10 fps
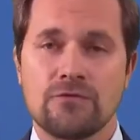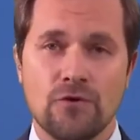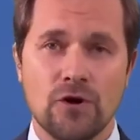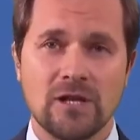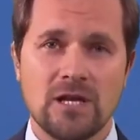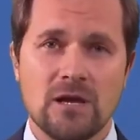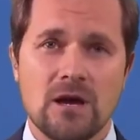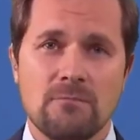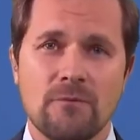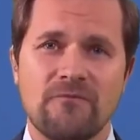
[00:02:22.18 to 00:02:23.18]
Thirdly,
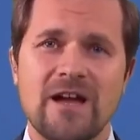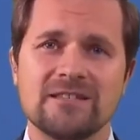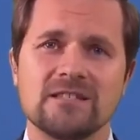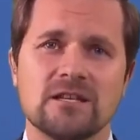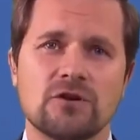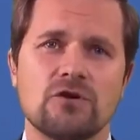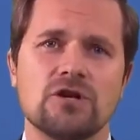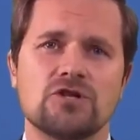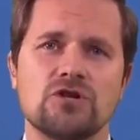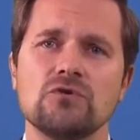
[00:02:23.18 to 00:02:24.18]
Pope Francis
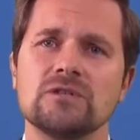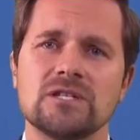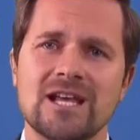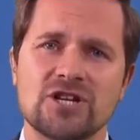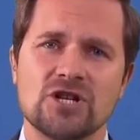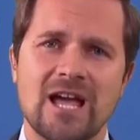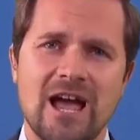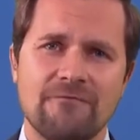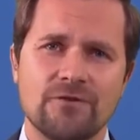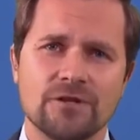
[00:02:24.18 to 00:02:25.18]
encouraged new international
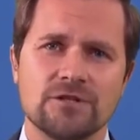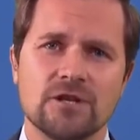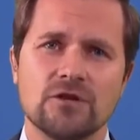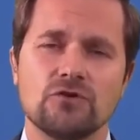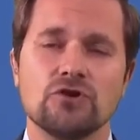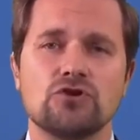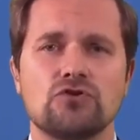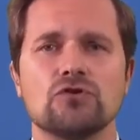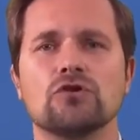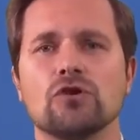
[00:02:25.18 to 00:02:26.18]
efforts to
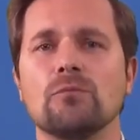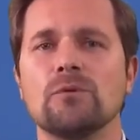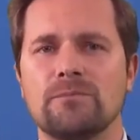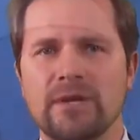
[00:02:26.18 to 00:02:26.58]
ensure global